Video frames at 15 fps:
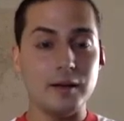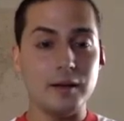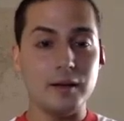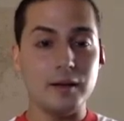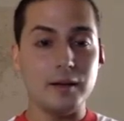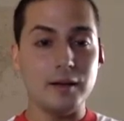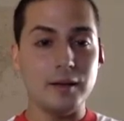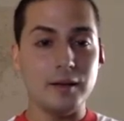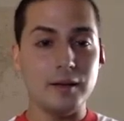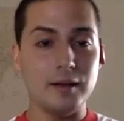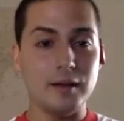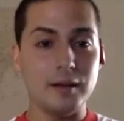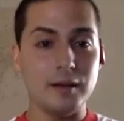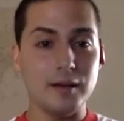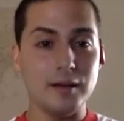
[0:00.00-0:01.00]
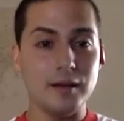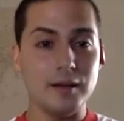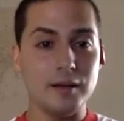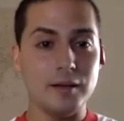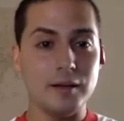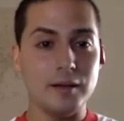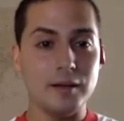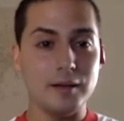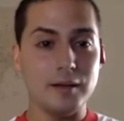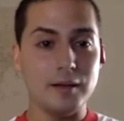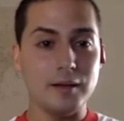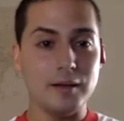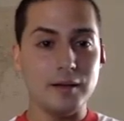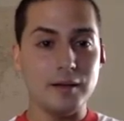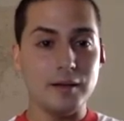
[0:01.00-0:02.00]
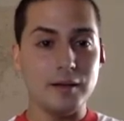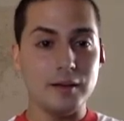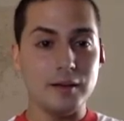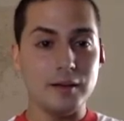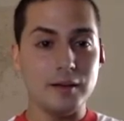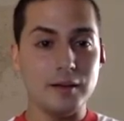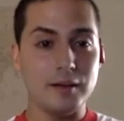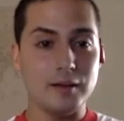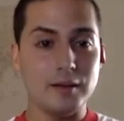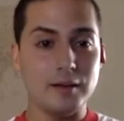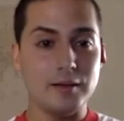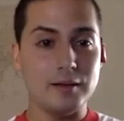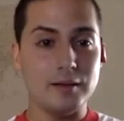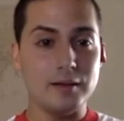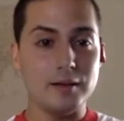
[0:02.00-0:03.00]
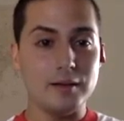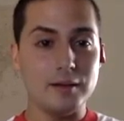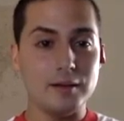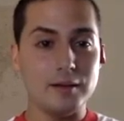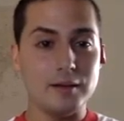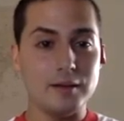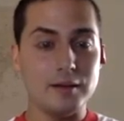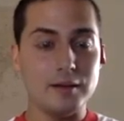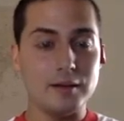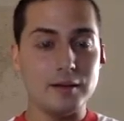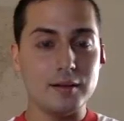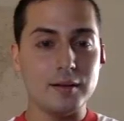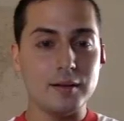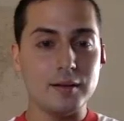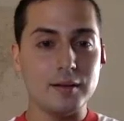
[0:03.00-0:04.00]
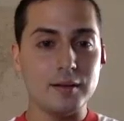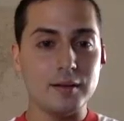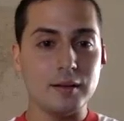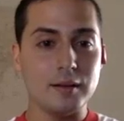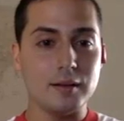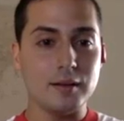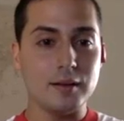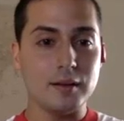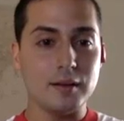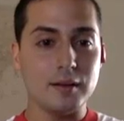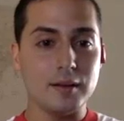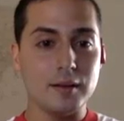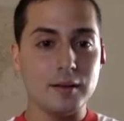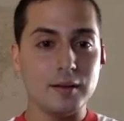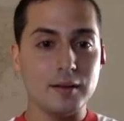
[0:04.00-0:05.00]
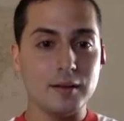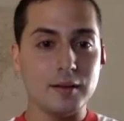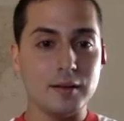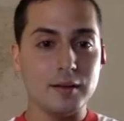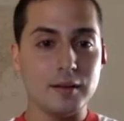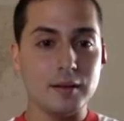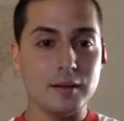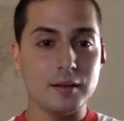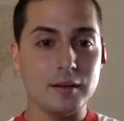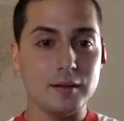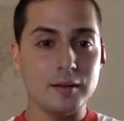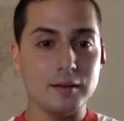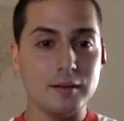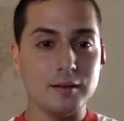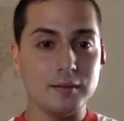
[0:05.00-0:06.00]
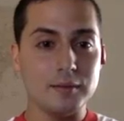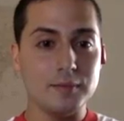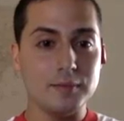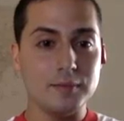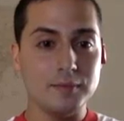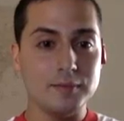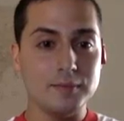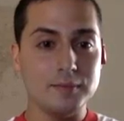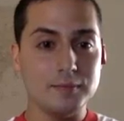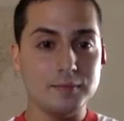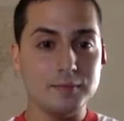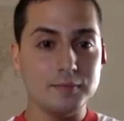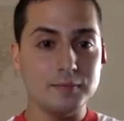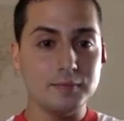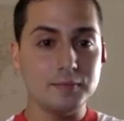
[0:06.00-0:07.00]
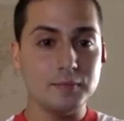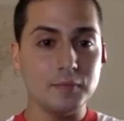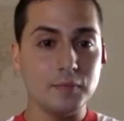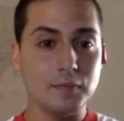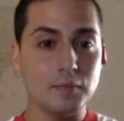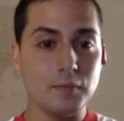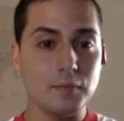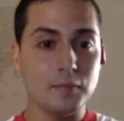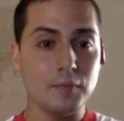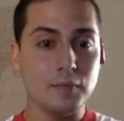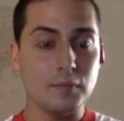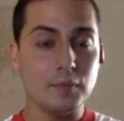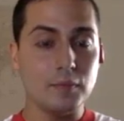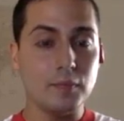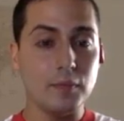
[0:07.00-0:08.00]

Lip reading: (silent)